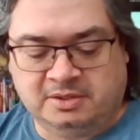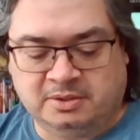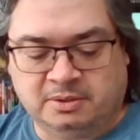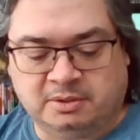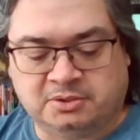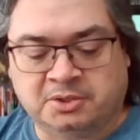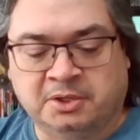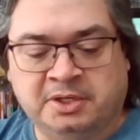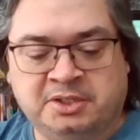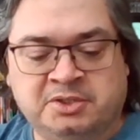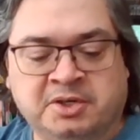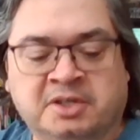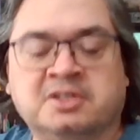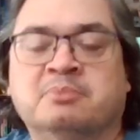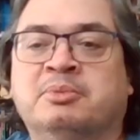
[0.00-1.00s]
You know, a dirty
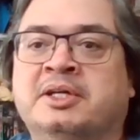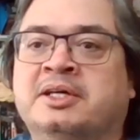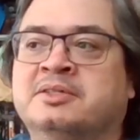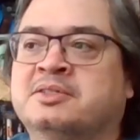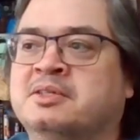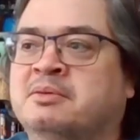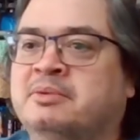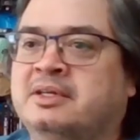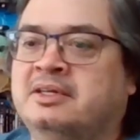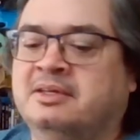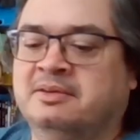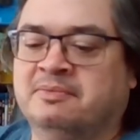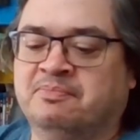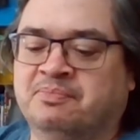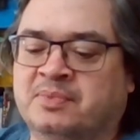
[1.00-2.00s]
trick to play on
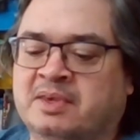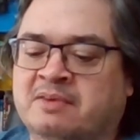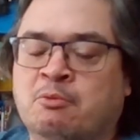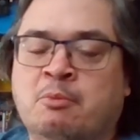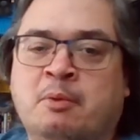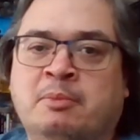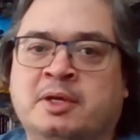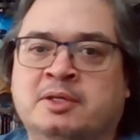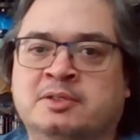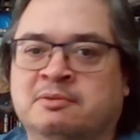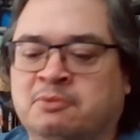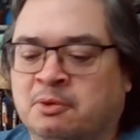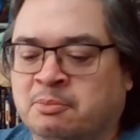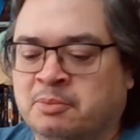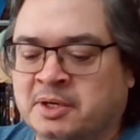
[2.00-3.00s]
somebody? Give them a
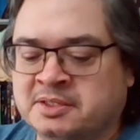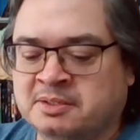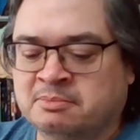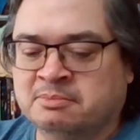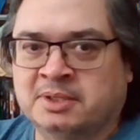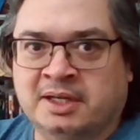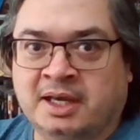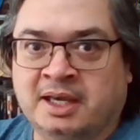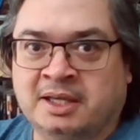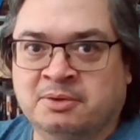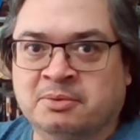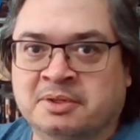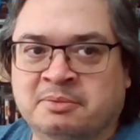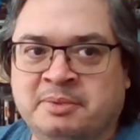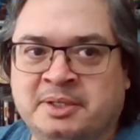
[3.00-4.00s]
puzzle for a present, but
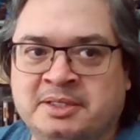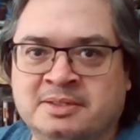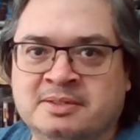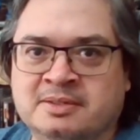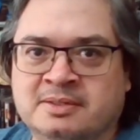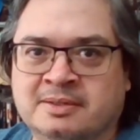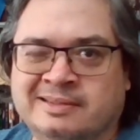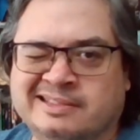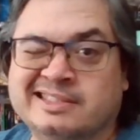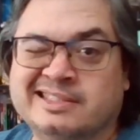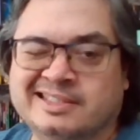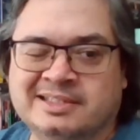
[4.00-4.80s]
hide one of the pieces.